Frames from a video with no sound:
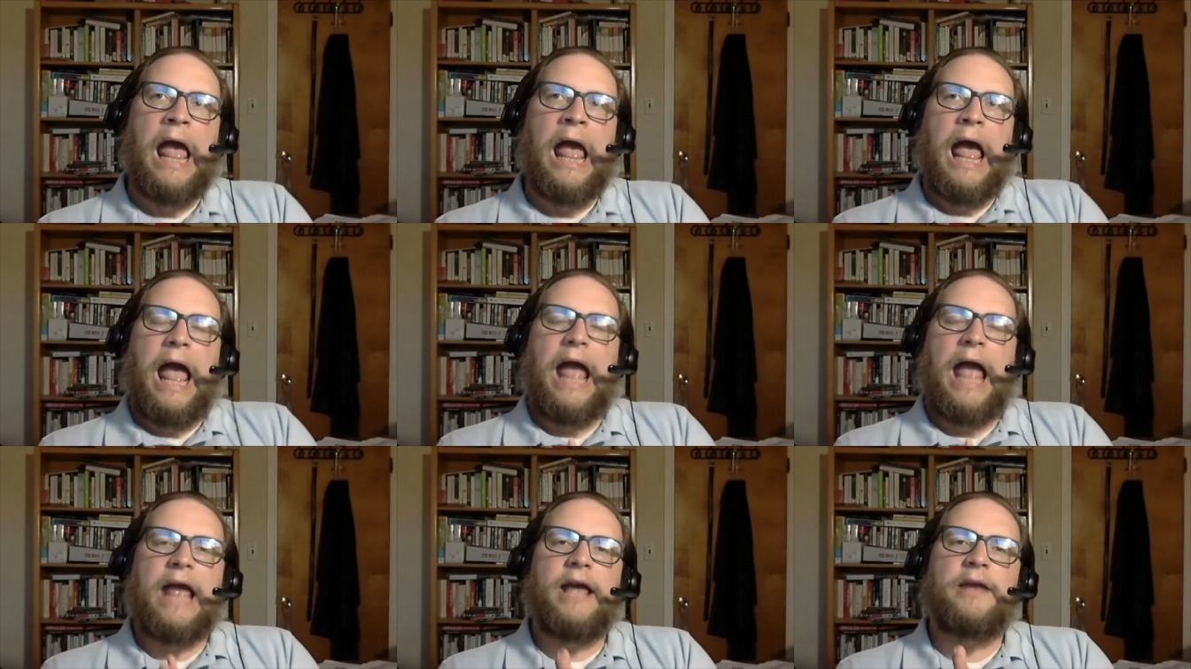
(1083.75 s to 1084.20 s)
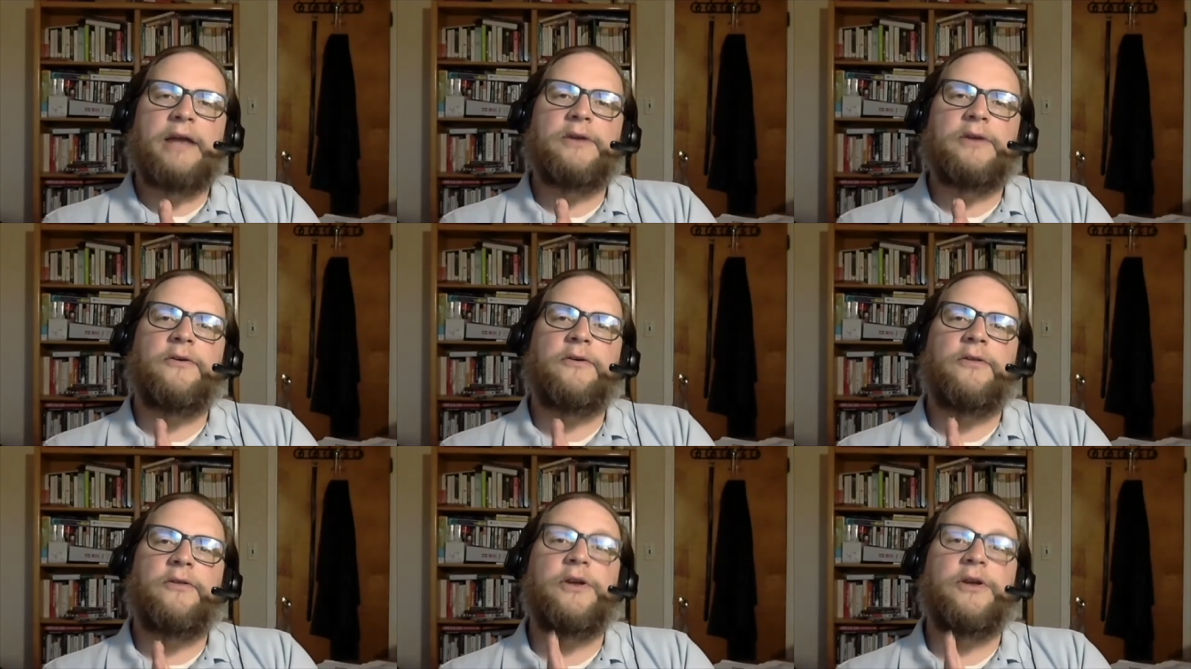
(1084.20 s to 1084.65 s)
And
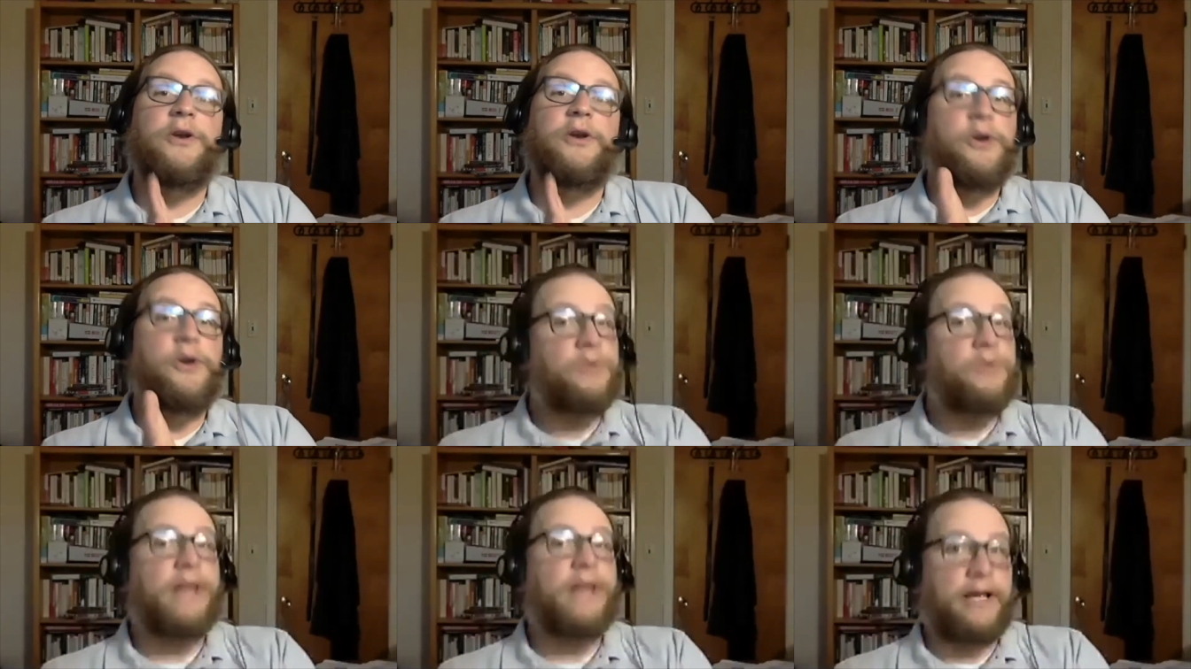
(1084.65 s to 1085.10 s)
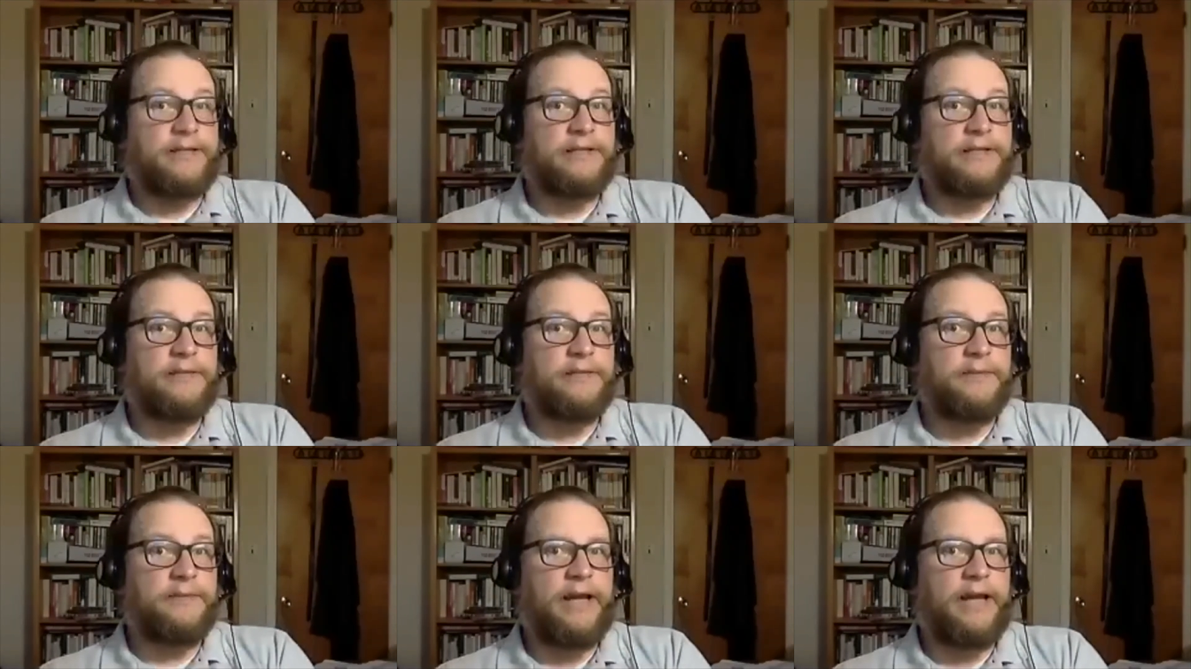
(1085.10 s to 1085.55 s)
the New
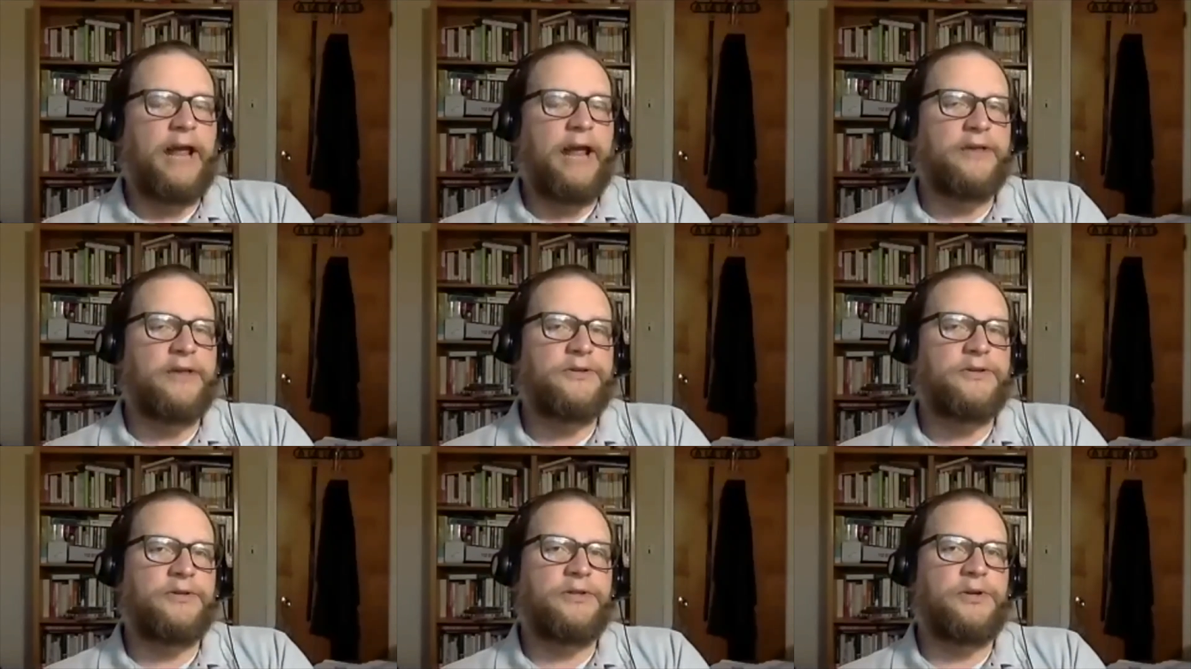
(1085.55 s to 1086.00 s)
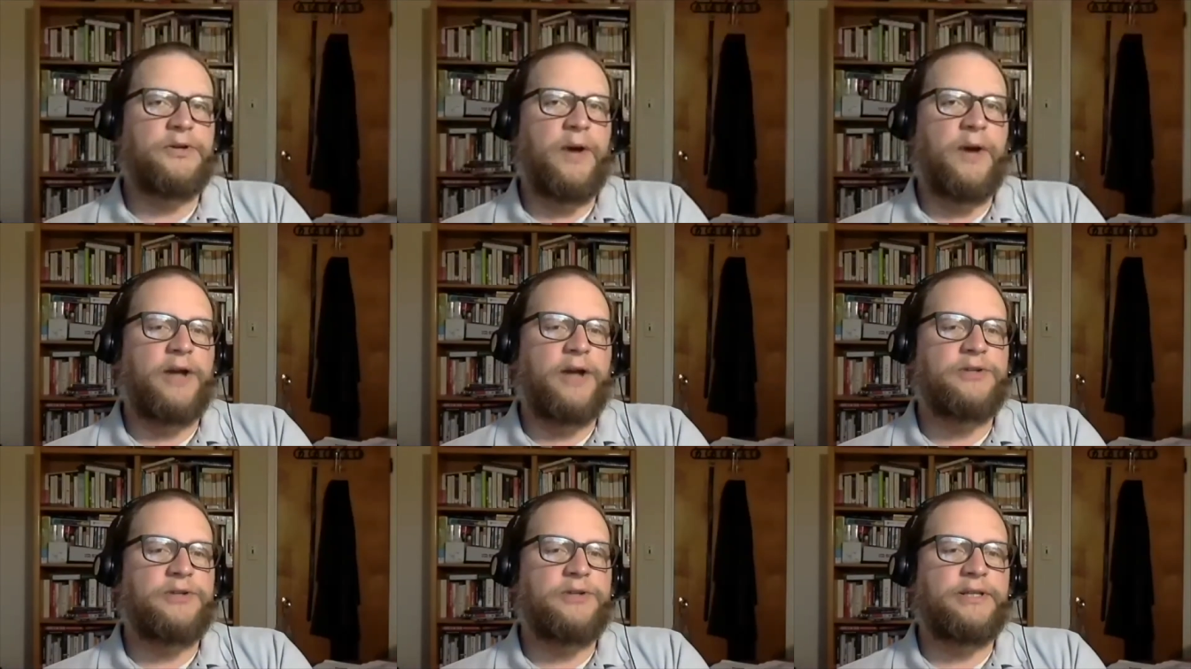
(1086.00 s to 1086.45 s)
Testament answers the
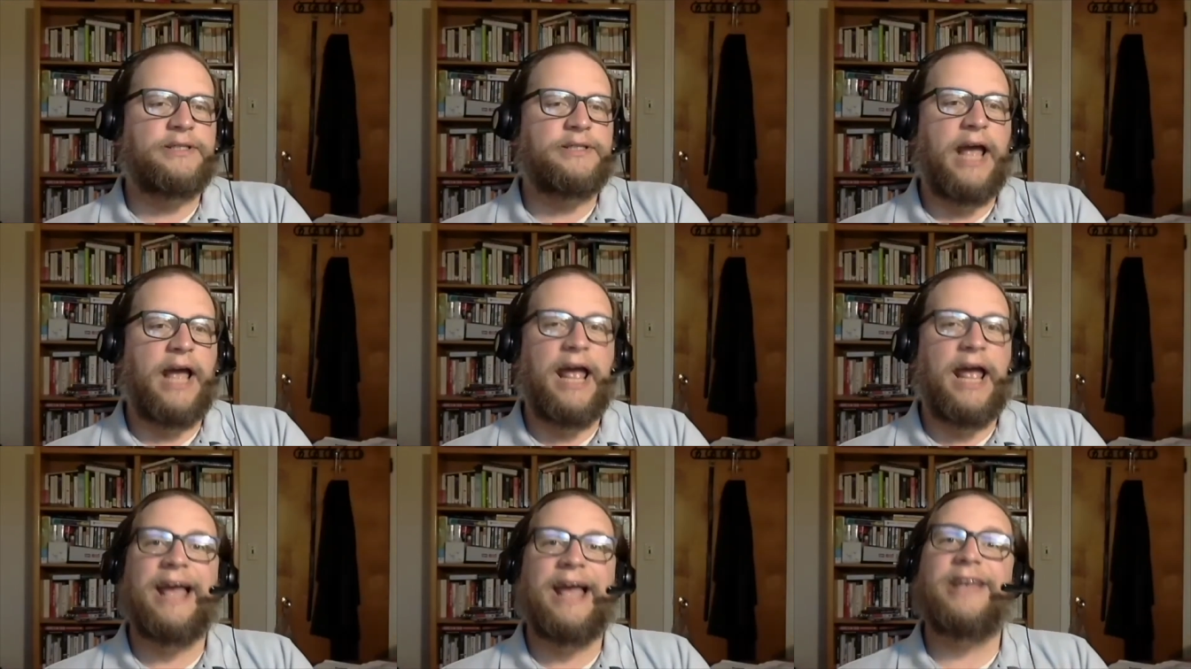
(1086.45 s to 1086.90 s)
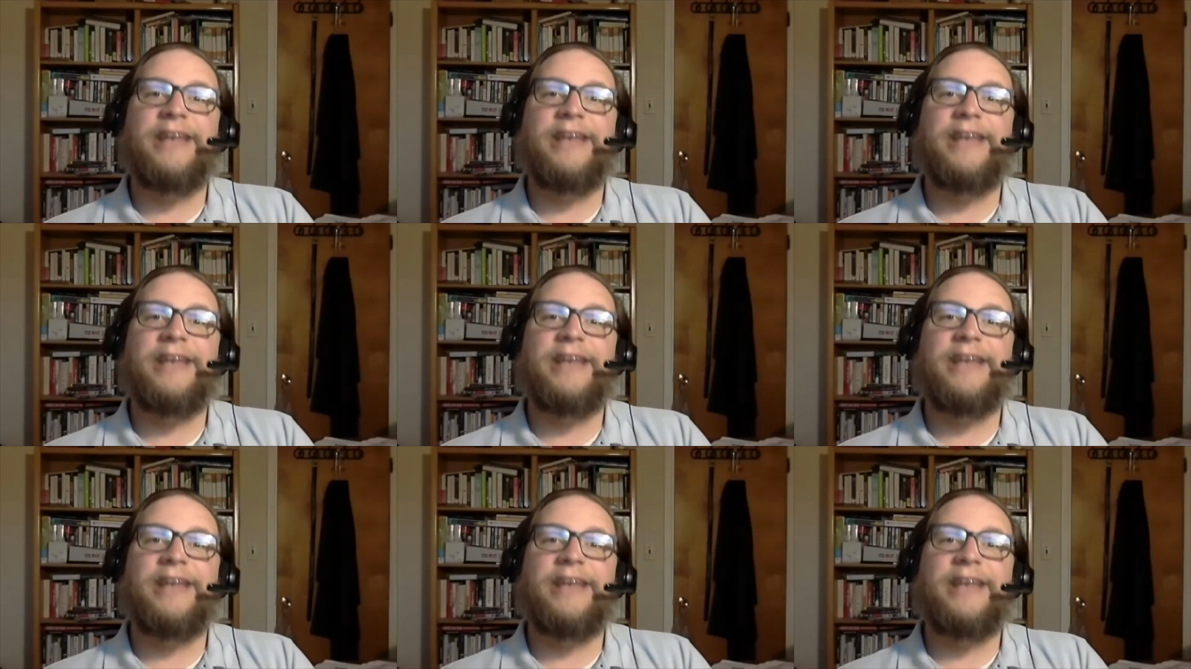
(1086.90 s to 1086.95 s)
question saying,